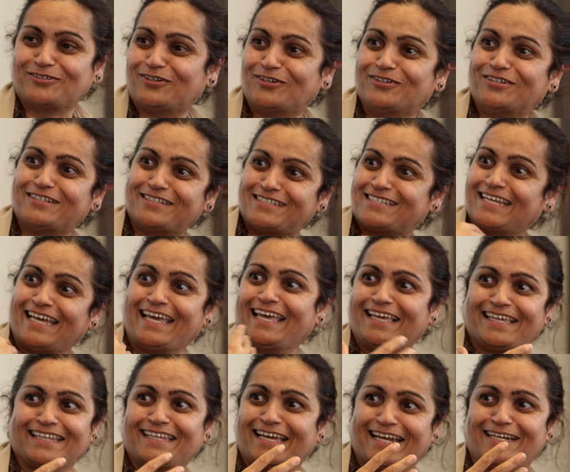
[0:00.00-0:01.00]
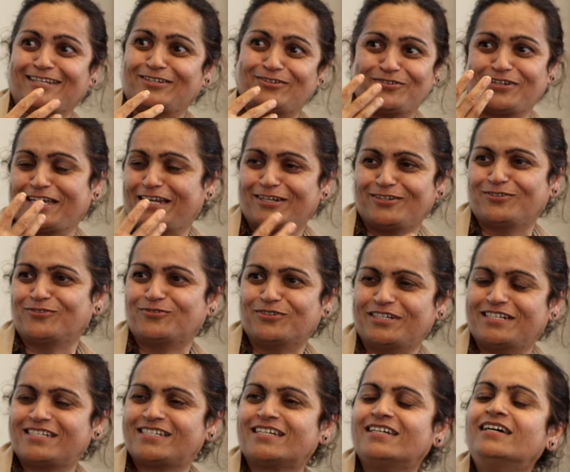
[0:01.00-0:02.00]
Don't think that you can do
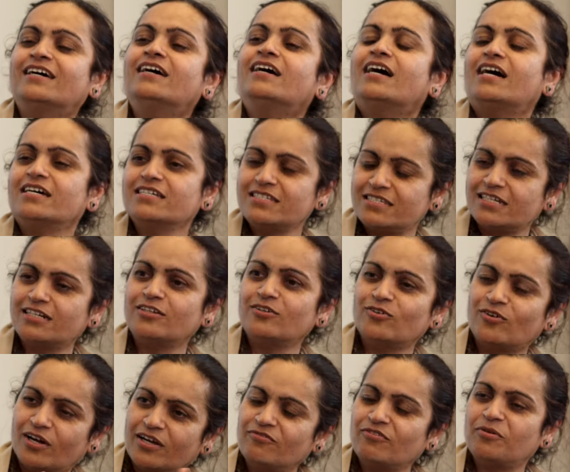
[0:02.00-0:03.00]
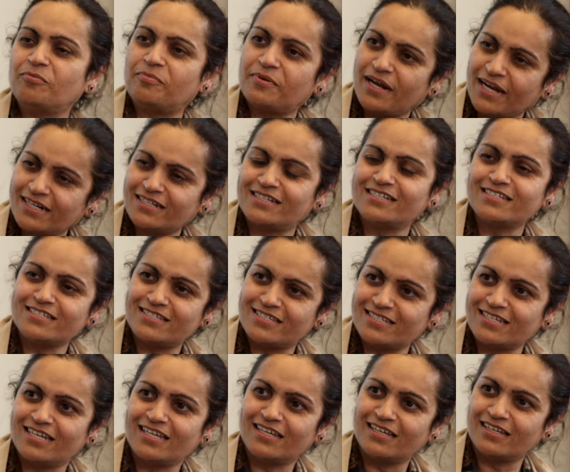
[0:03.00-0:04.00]
it. I said, no, I will
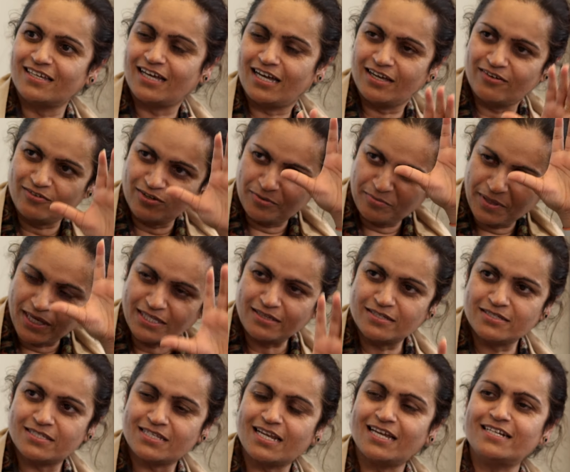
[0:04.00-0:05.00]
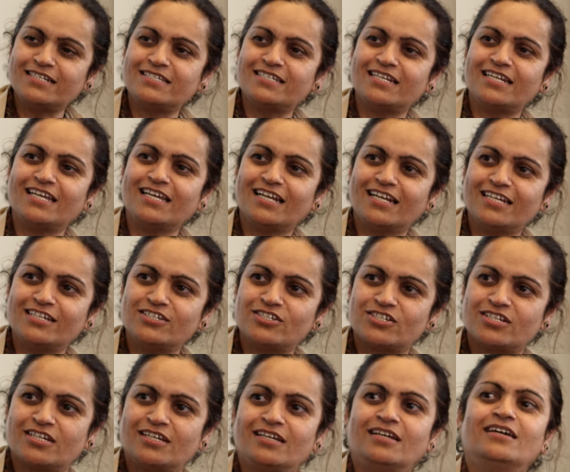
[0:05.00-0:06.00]
practice. I will make the slides in
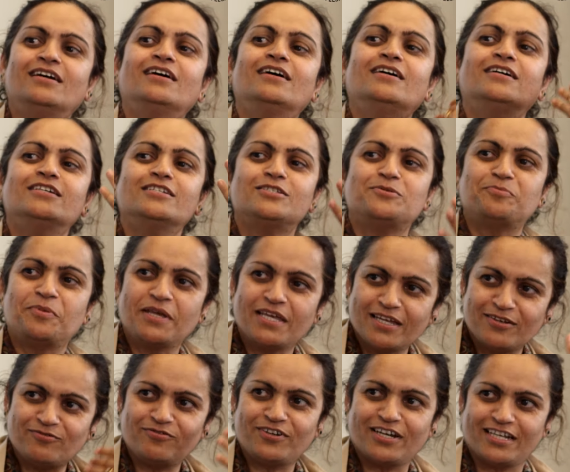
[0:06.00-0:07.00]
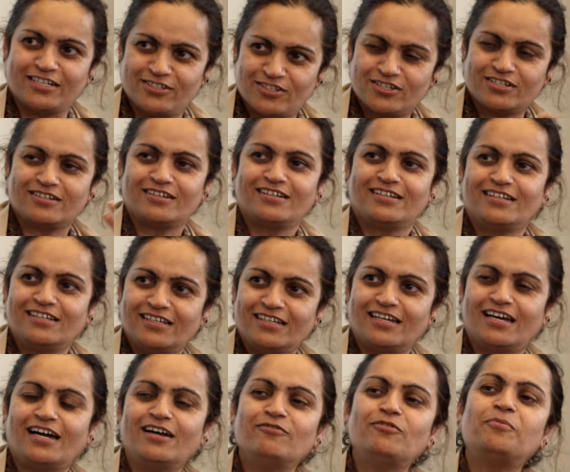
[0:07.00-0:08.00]
English, speak in French.
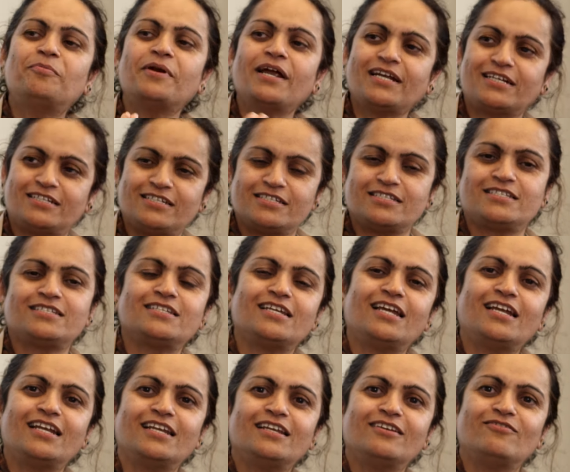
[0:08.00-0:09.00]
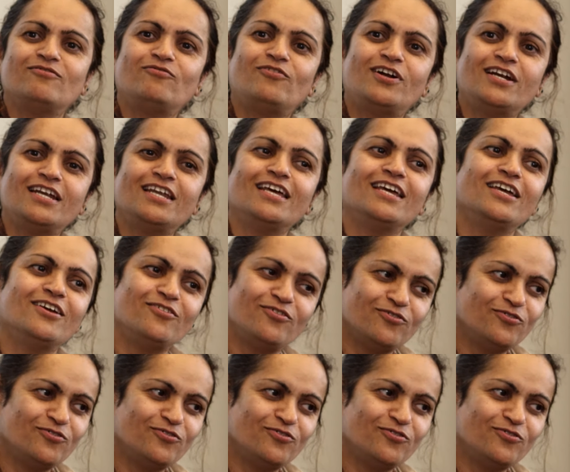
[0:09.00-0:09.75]
I will practice, and one day